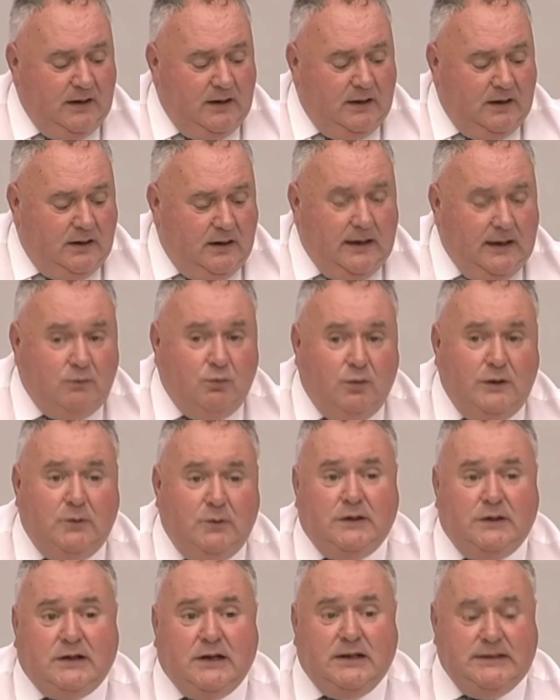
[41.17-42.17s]
and we
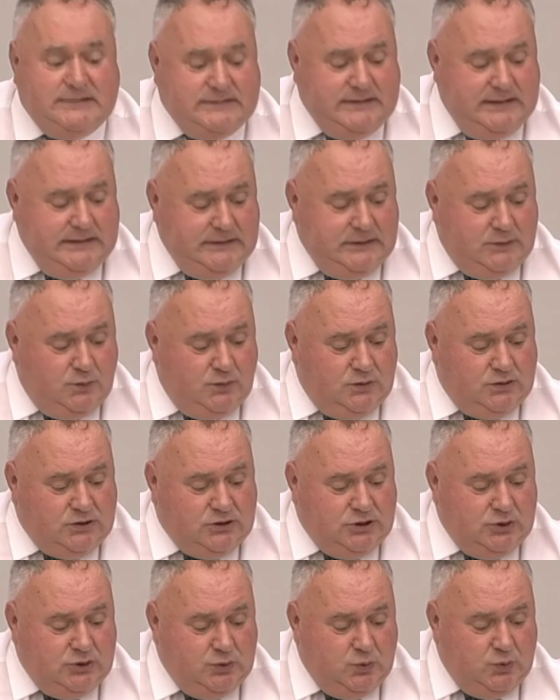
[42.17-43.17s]
will continue
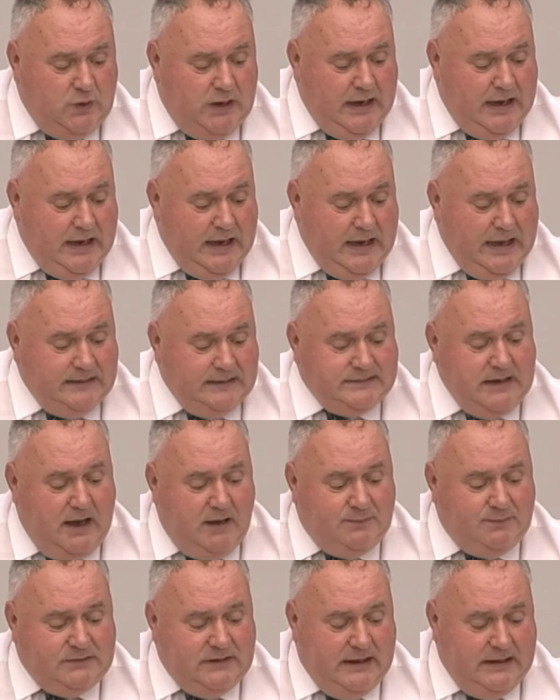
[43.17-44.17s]
to
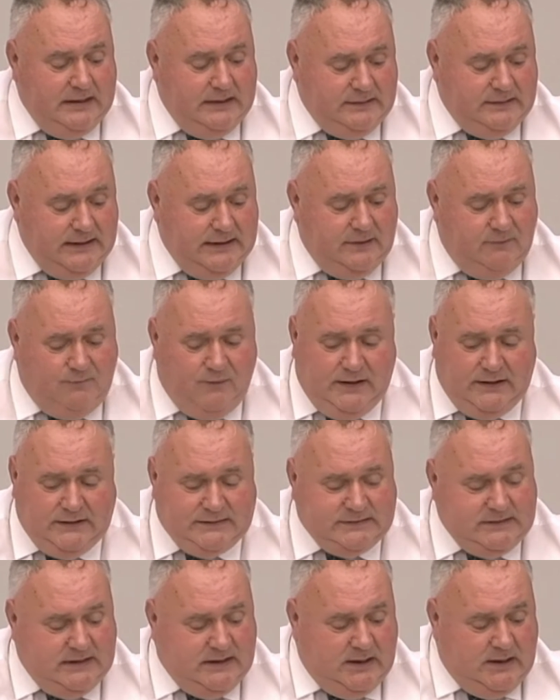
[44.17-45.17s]
adopt and innovate
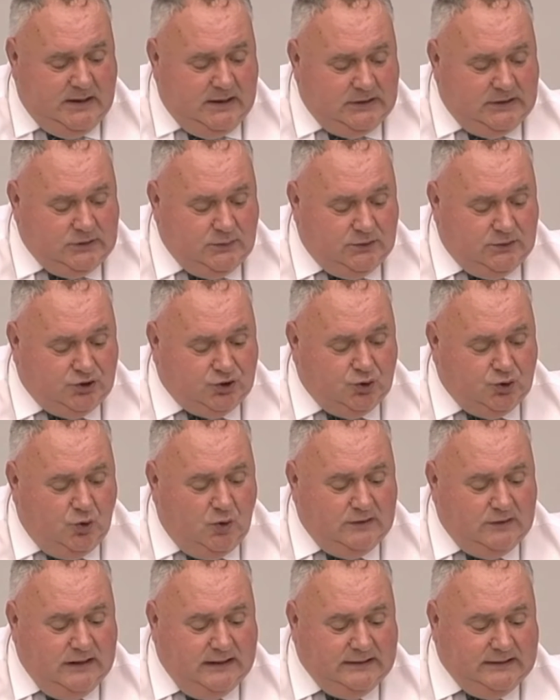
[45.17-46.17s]
to
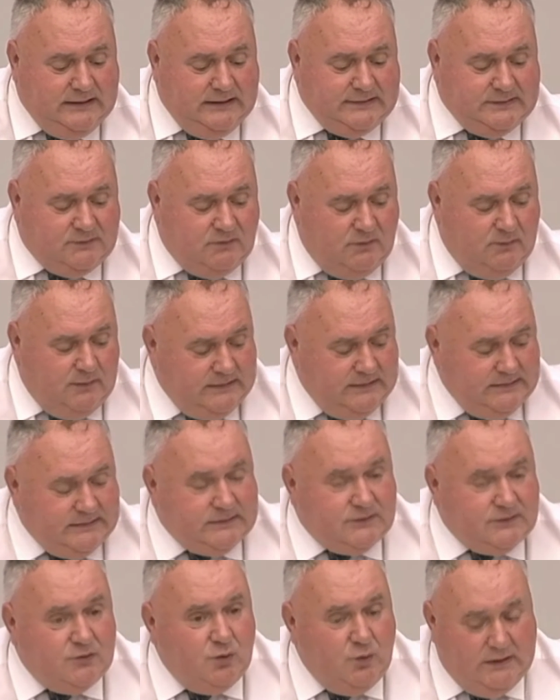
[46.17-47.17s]
ensure that this remains
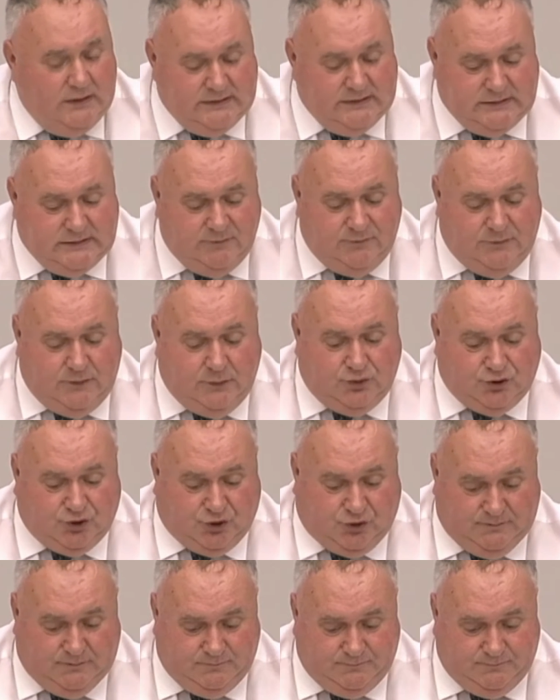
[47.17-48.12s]
true into the future.